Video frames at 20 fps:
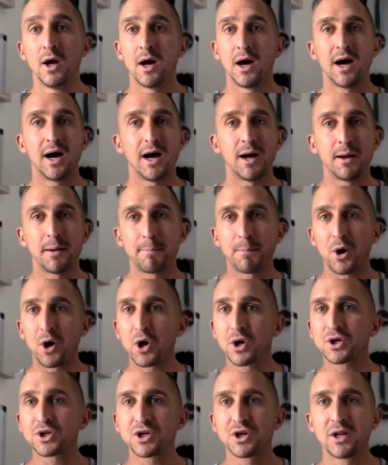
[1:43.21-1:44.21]
uh,
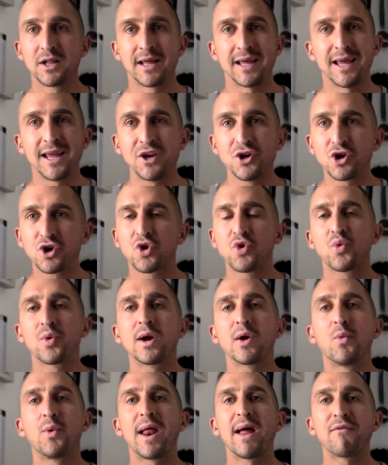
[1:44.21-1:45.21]
personally, in your
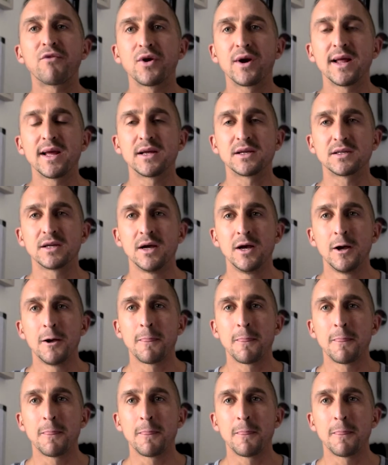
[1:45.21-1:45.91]
career, whatever it is,